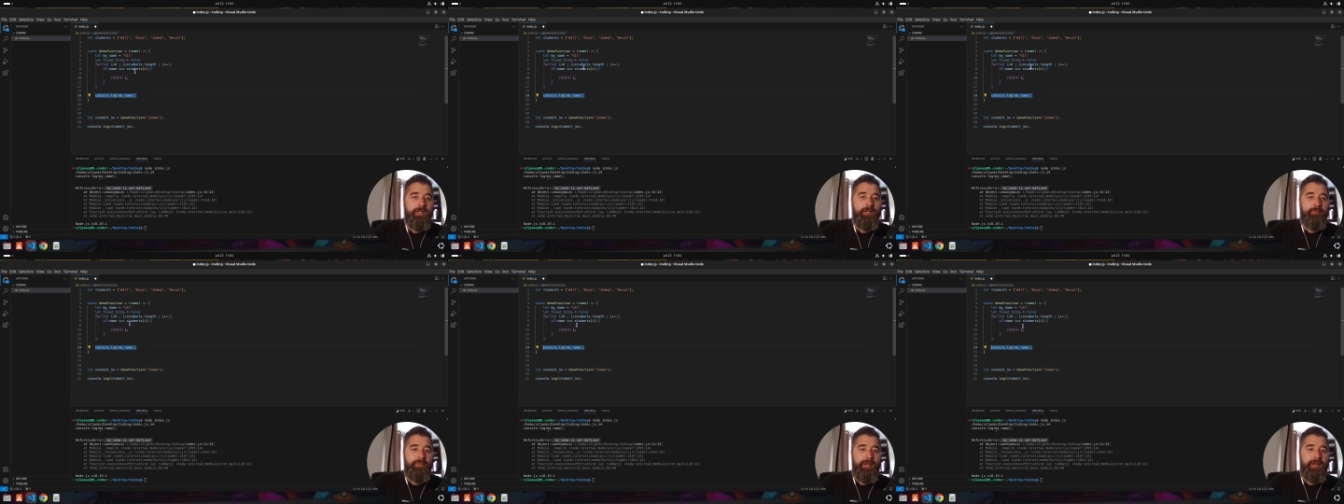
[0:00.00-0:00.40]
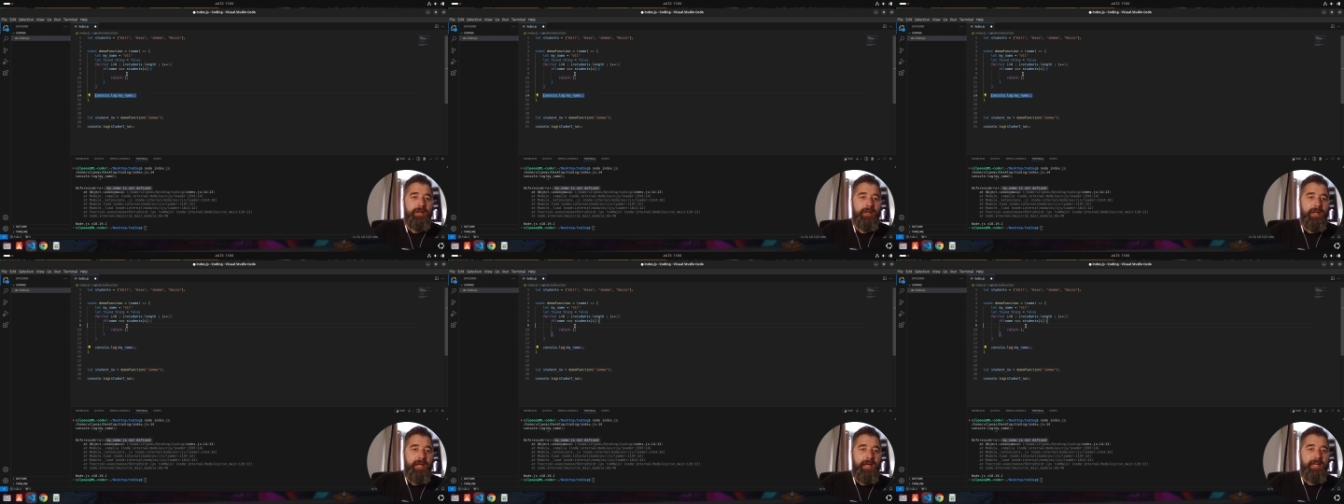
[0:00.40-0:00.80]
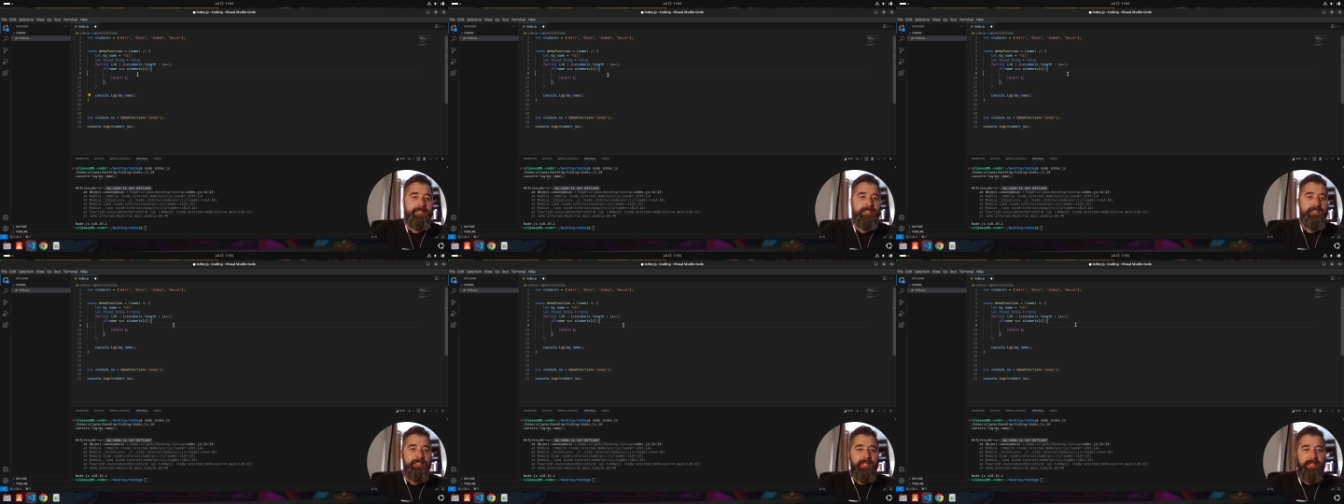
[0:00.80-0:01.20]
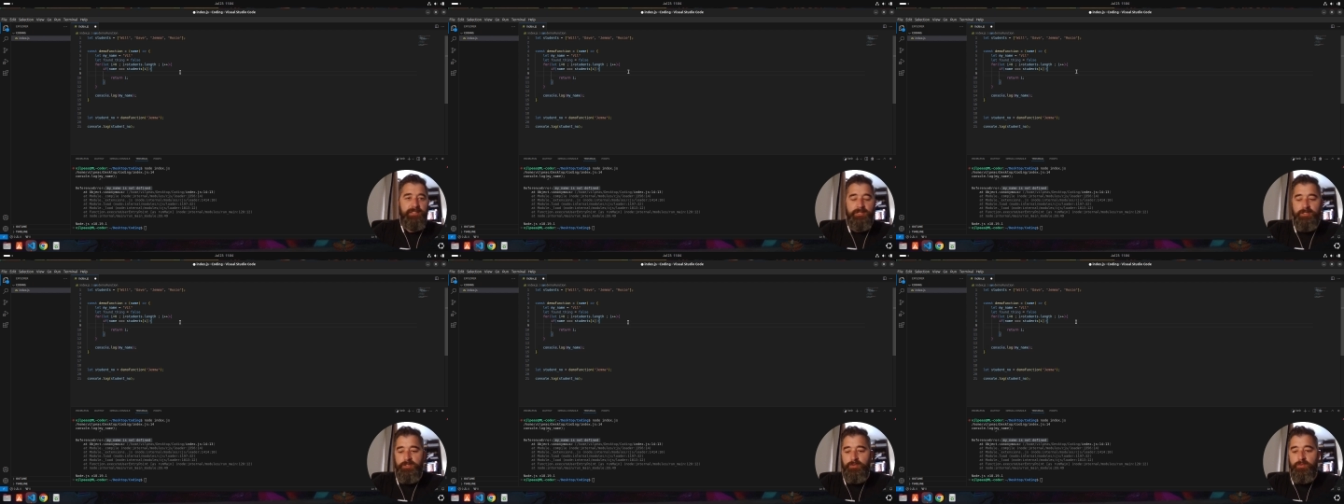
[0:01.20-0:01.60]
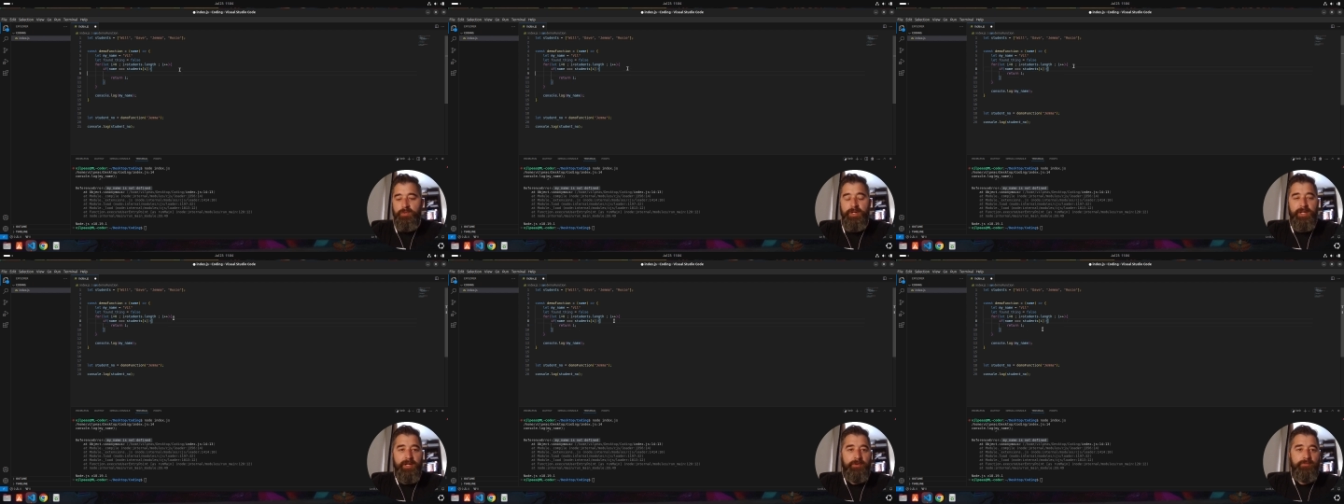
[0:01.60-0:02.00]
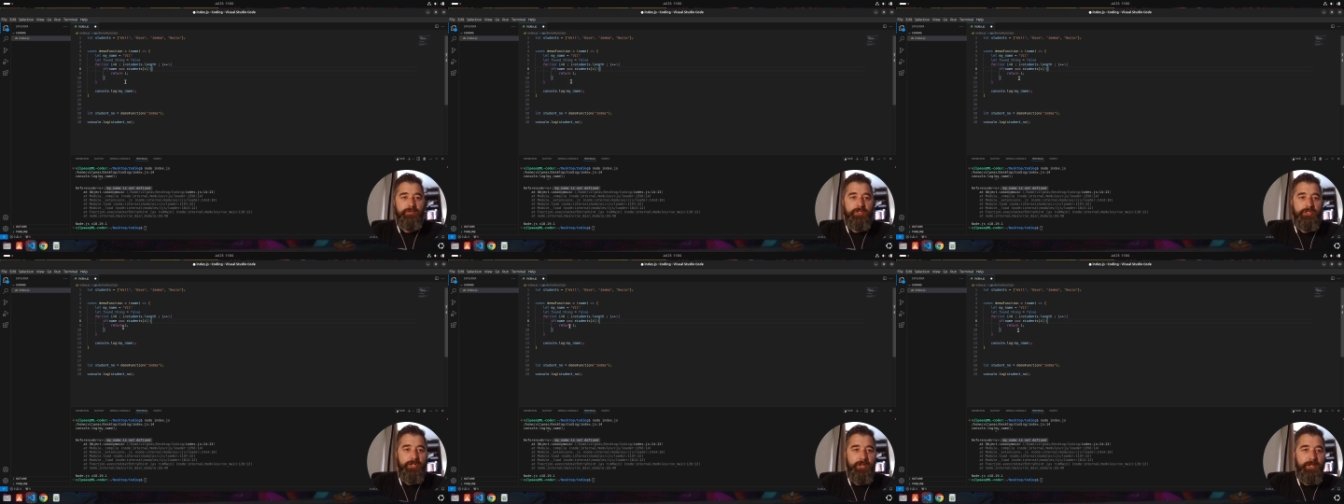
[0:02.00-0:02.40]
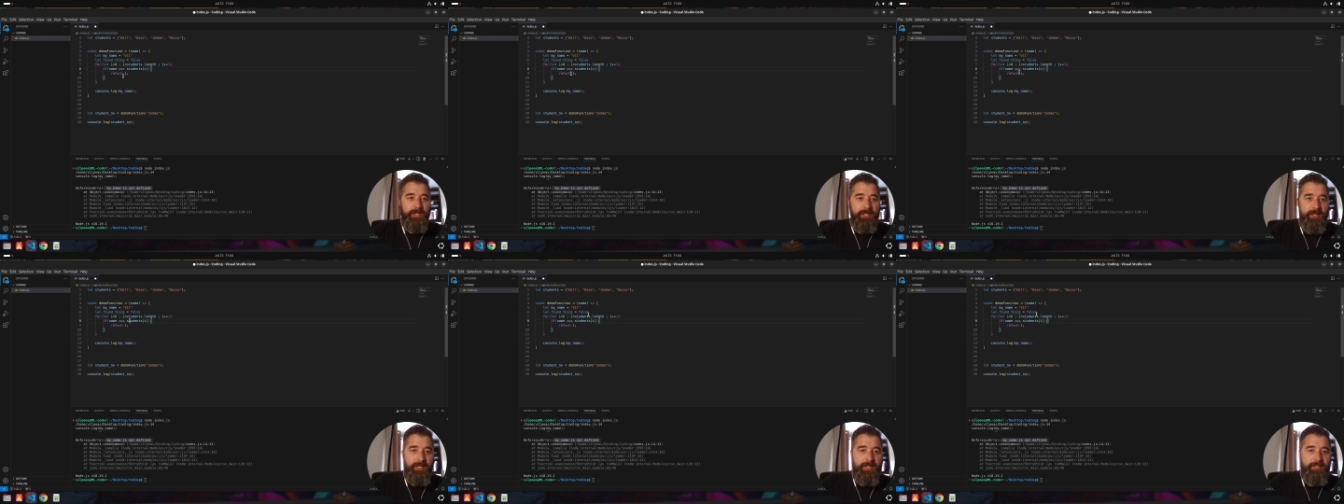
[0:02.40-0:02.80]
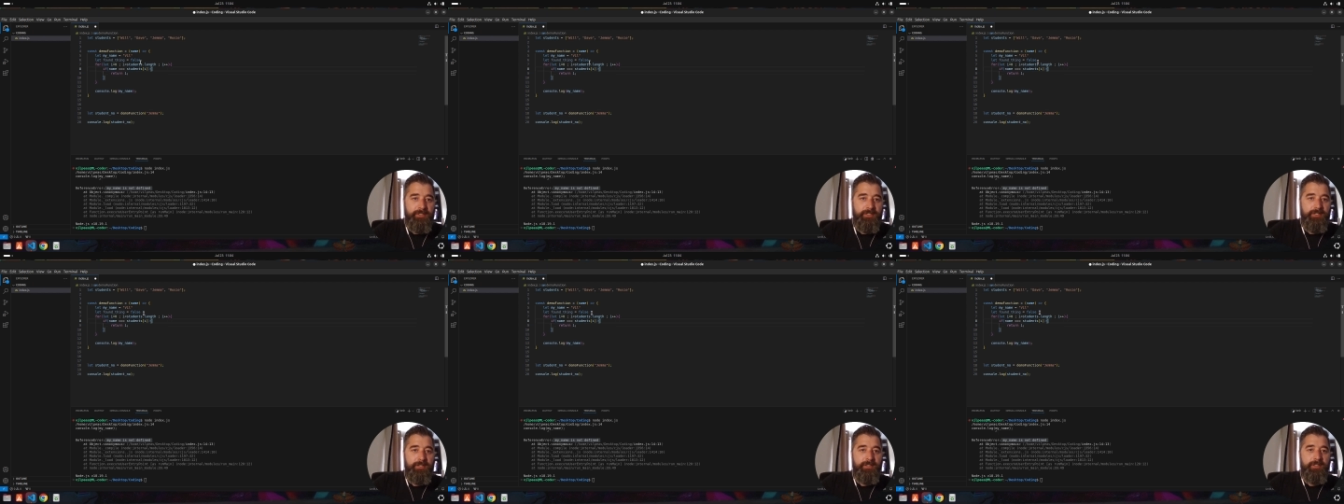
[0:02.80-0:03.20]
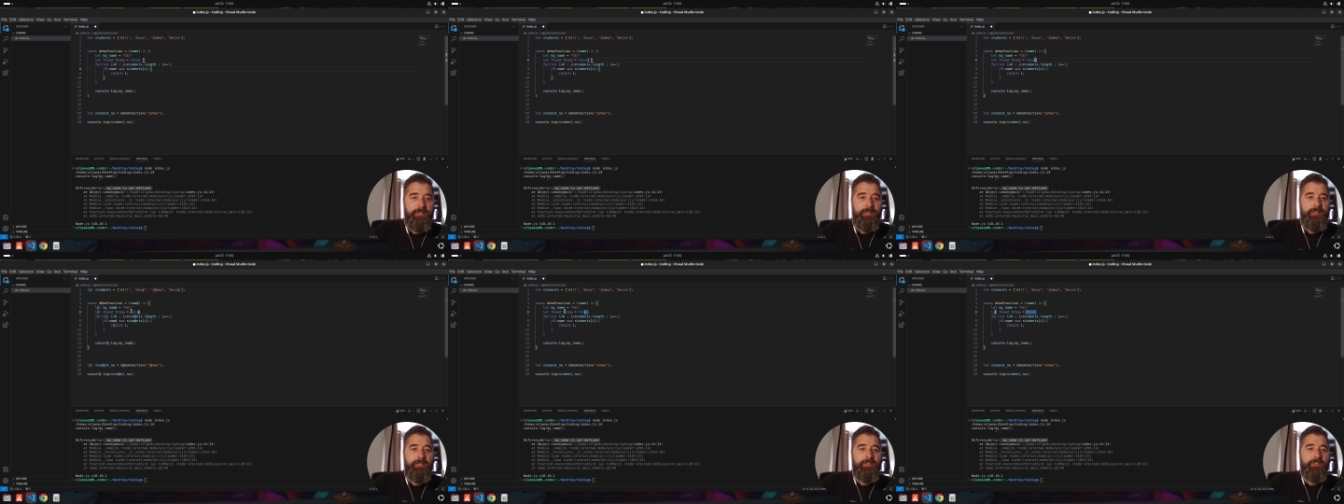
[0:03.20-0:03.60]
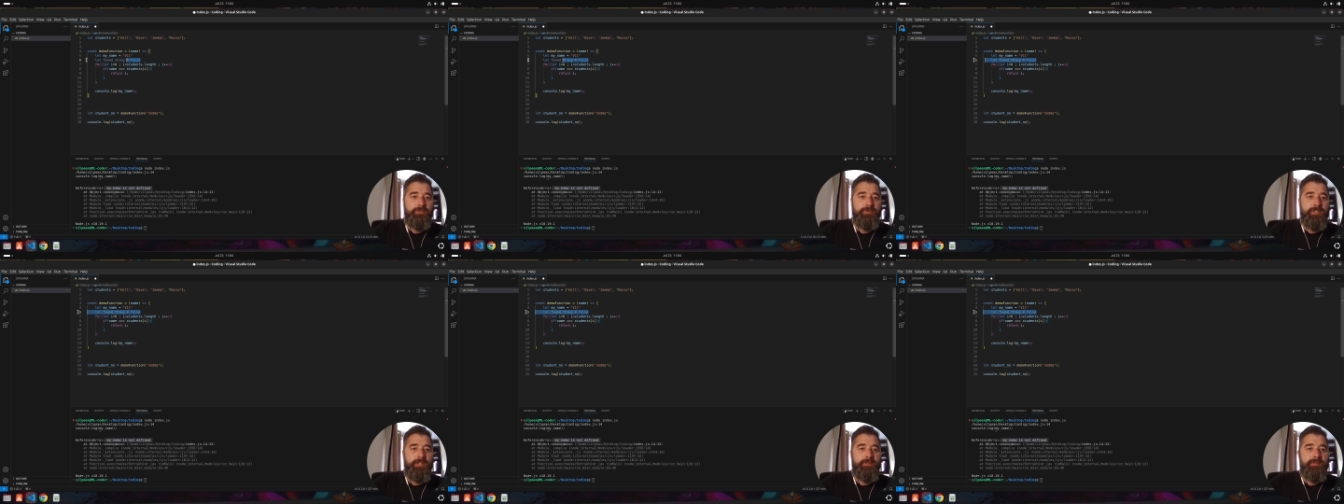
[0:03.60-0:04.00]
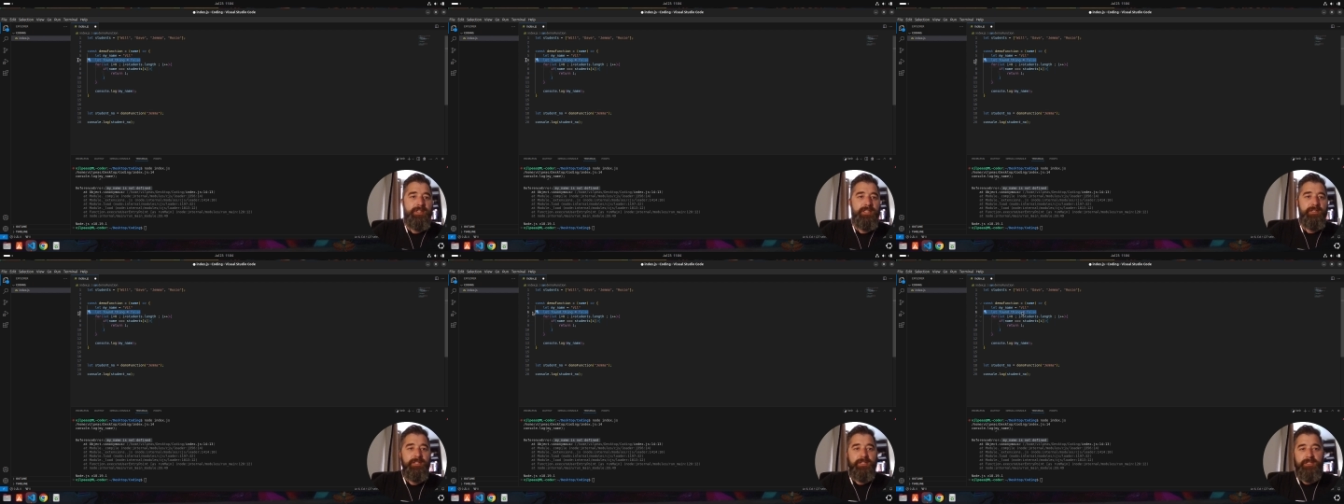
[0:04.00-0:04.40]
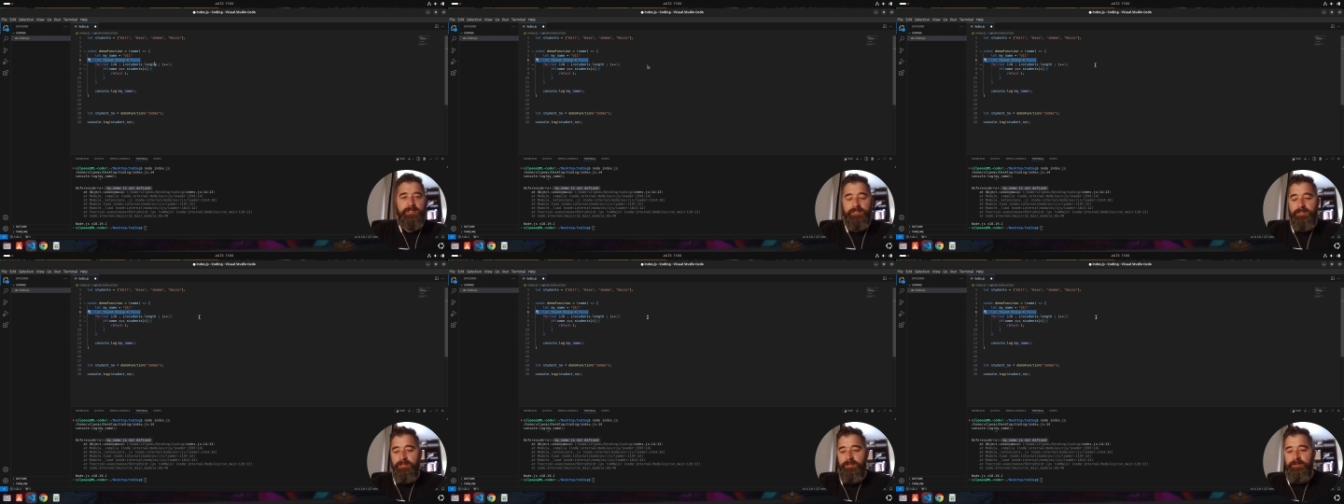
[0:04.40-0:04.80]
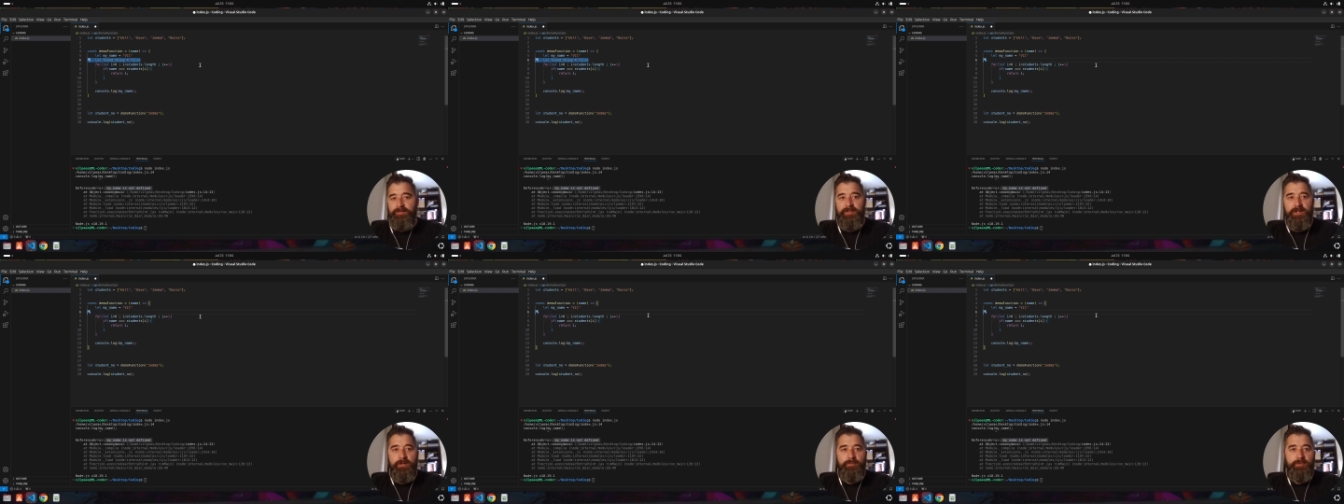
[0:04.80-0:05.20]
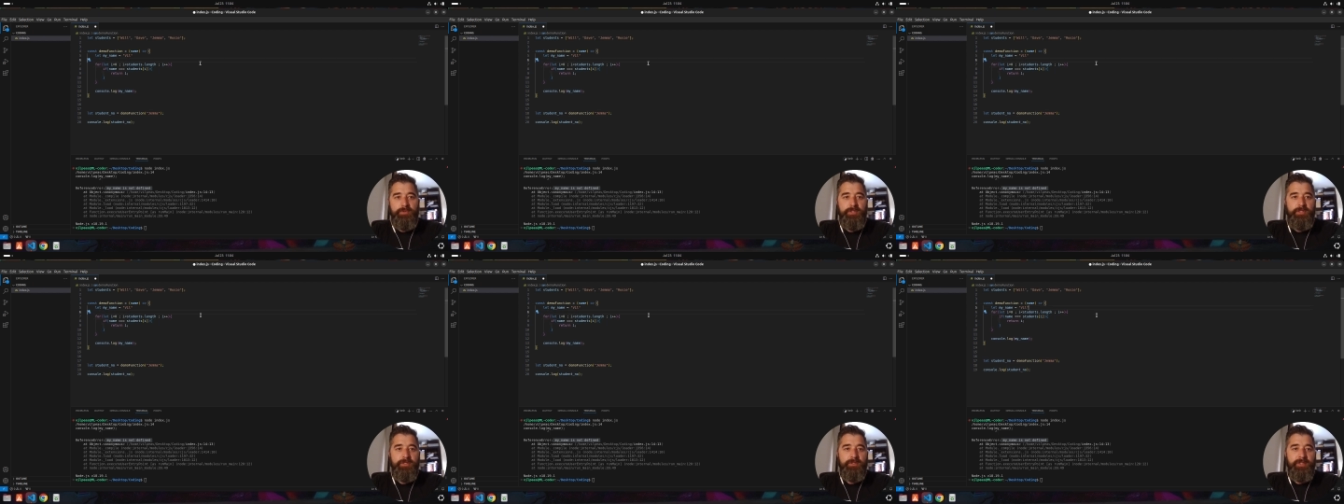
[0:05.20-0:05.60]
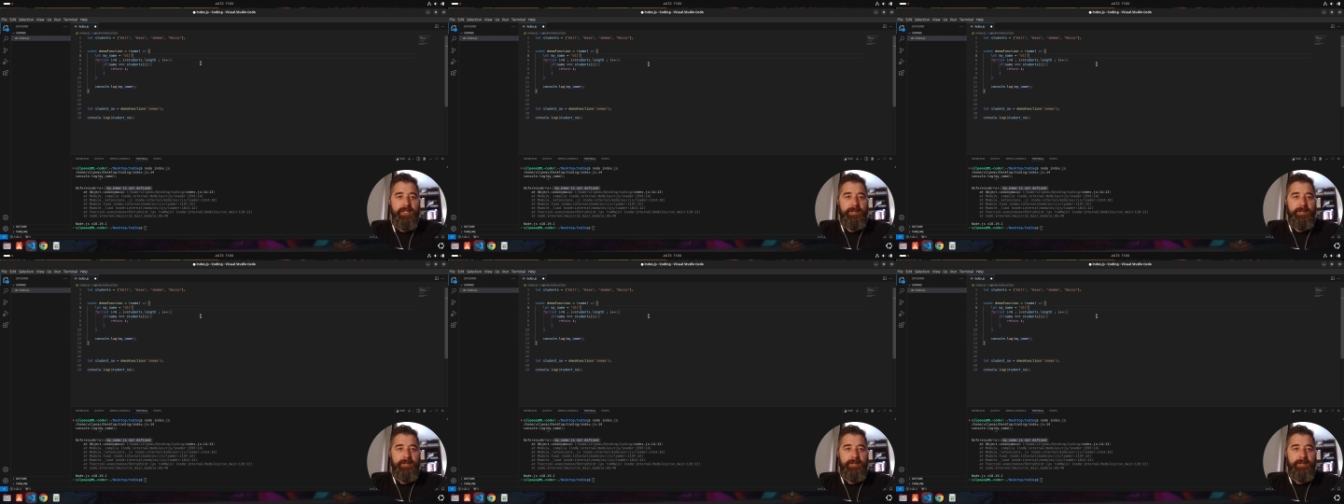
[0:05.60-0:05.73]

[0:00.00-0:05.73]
But as it stands, we're returning this, so we don't need this variable to do that.